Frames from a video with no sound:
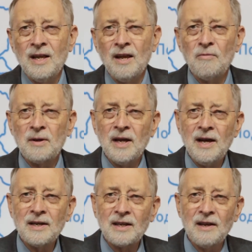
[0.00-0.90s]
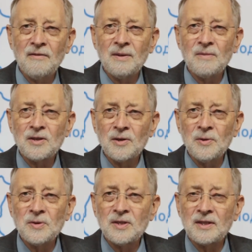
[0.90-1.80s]
if we can't give them the
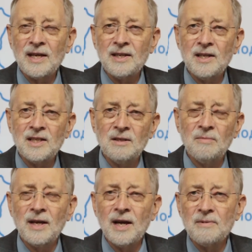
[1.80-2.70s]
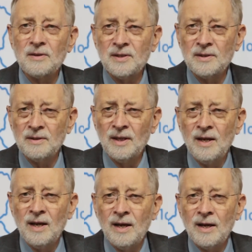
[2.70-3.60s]
tools that they need to be able to
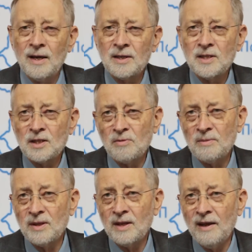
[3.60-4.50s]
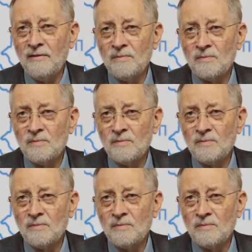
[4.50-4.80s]
assist women that have